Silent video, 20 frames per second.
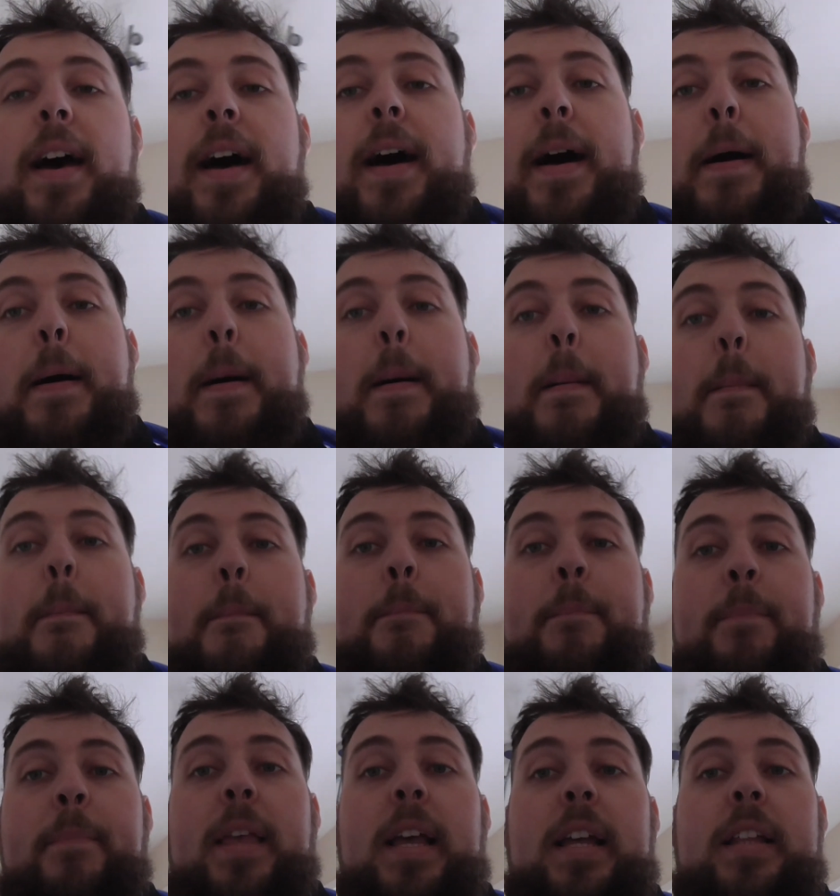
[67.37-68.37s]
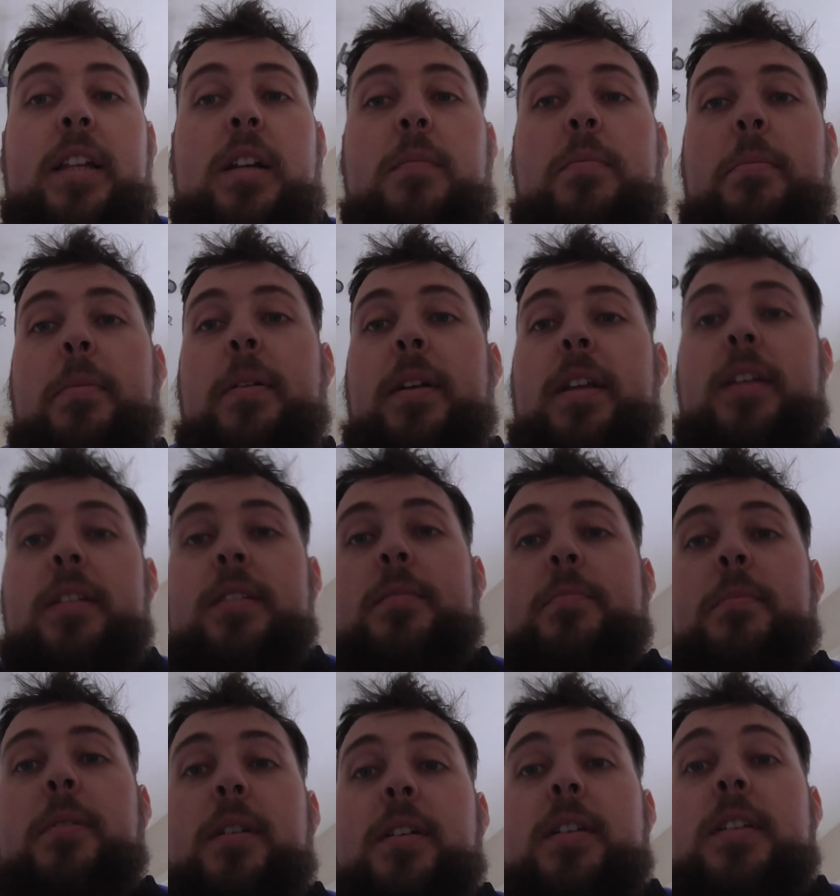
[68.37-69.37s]
Um, and the upper body
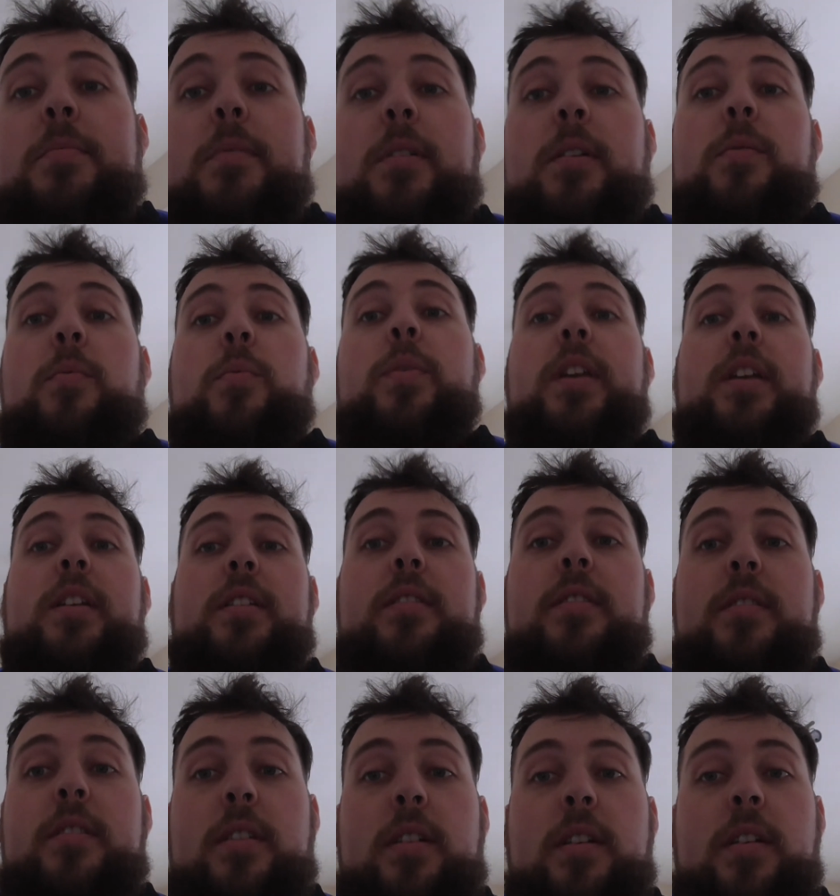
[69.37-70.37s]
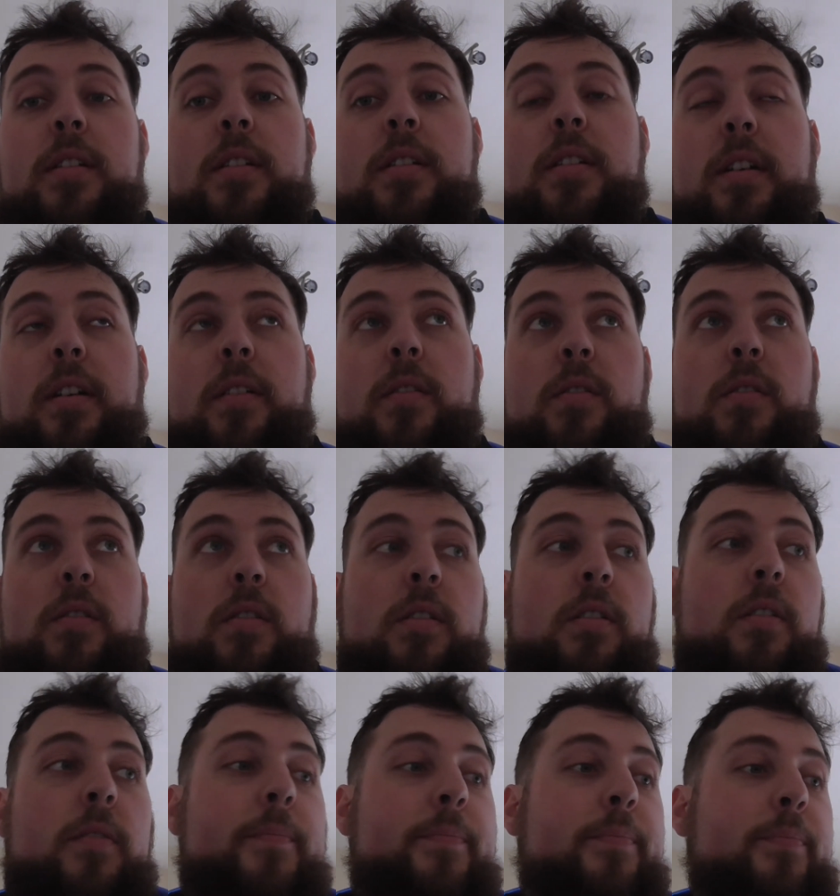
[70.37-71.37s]
is my is my weakest, uh,
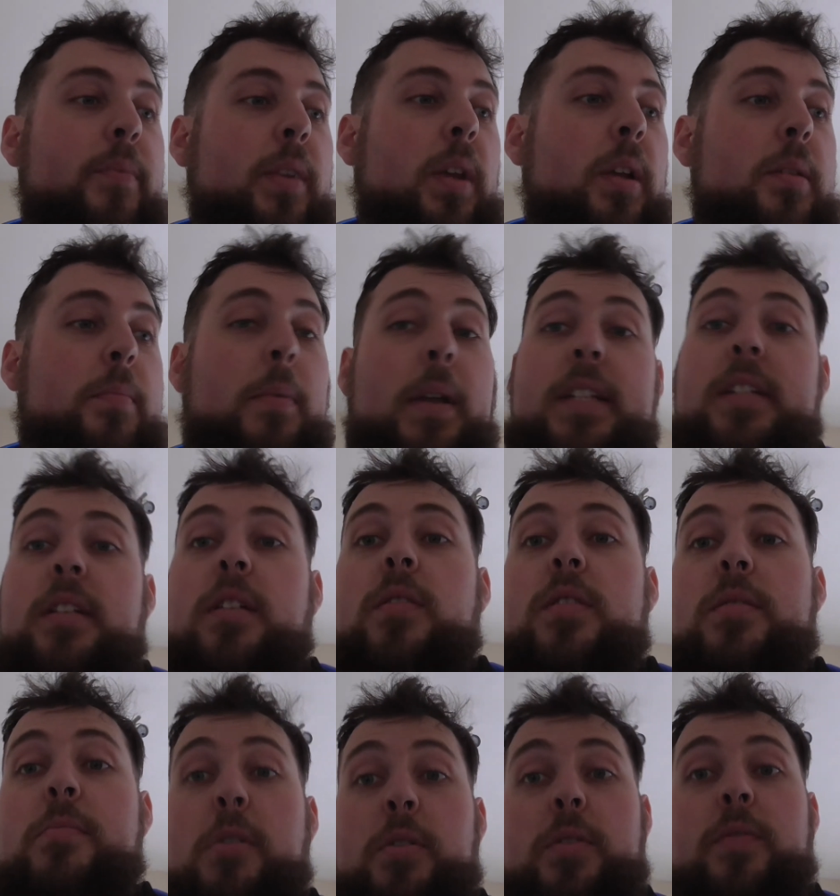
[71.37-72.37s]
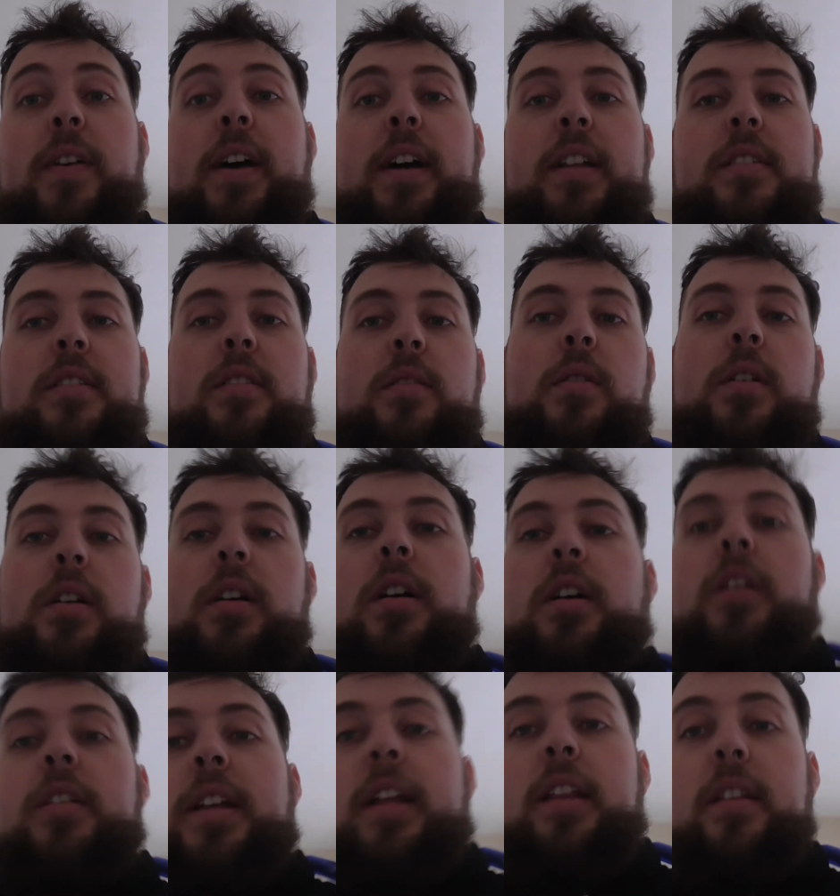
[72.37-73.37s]
or the place that holds the most fat. So
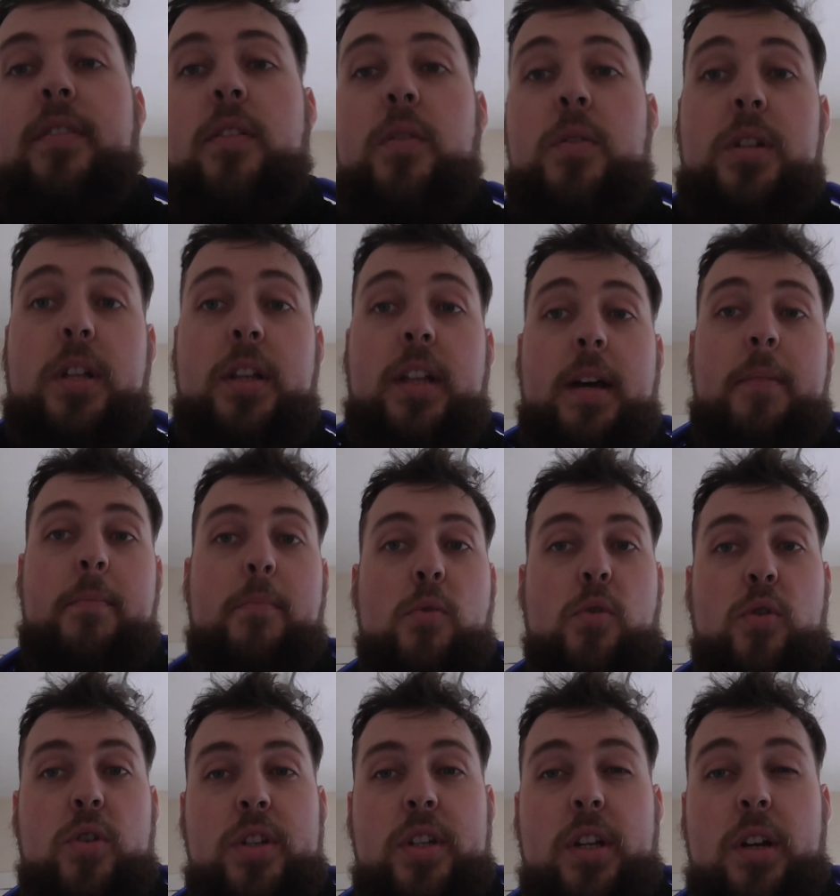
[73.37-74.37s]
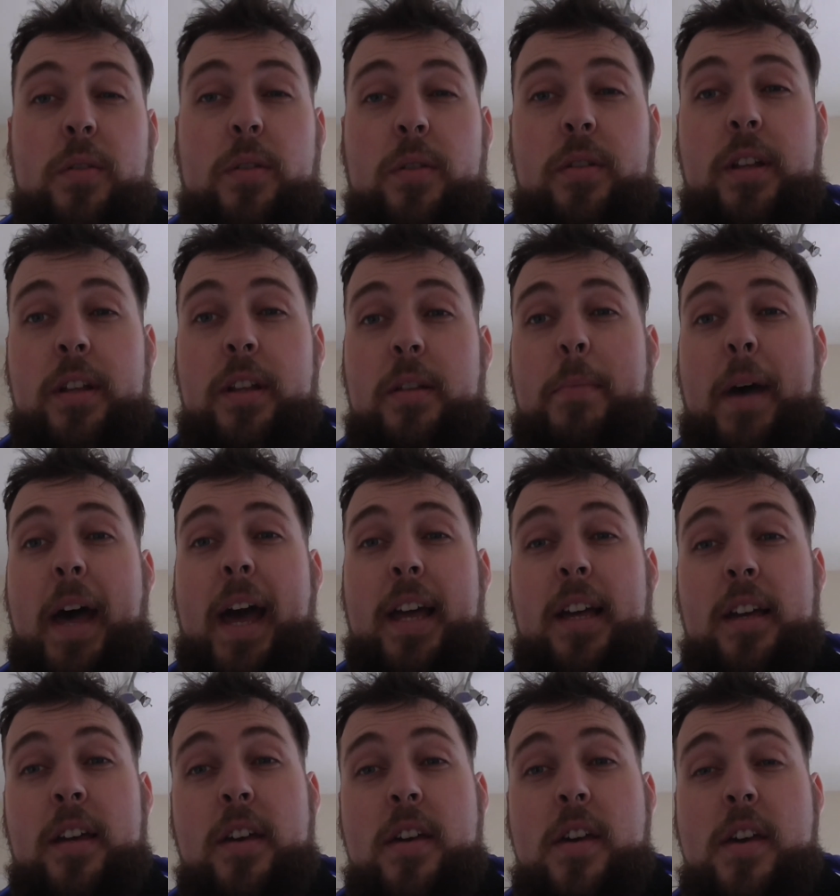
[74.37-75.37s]
I tend to focus on that more so than the
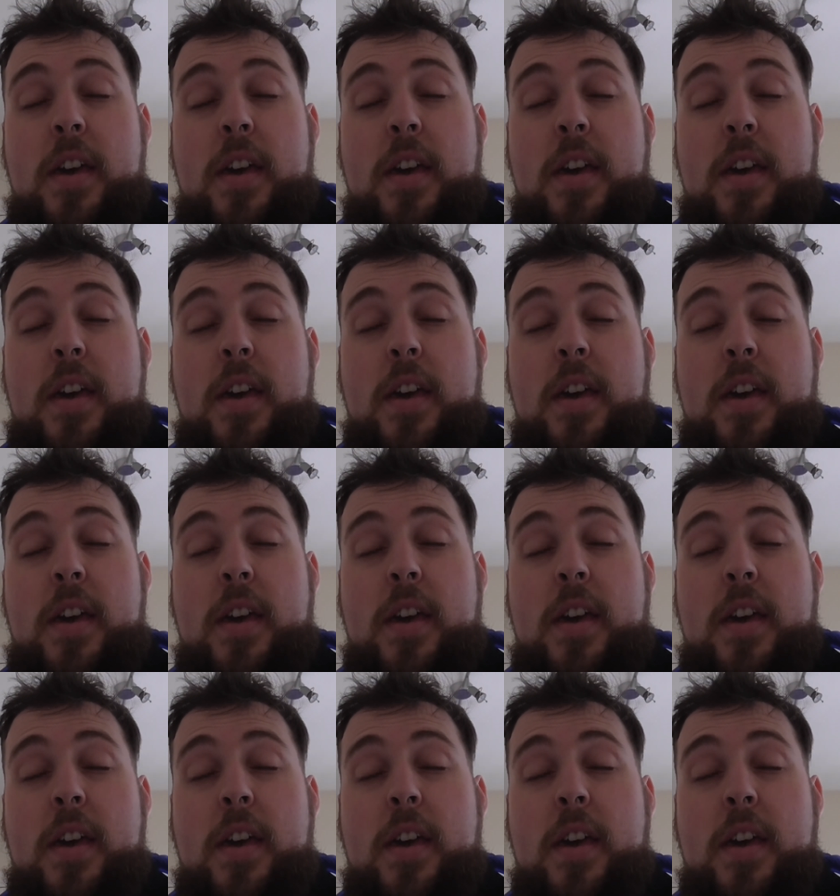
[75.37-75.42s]
back.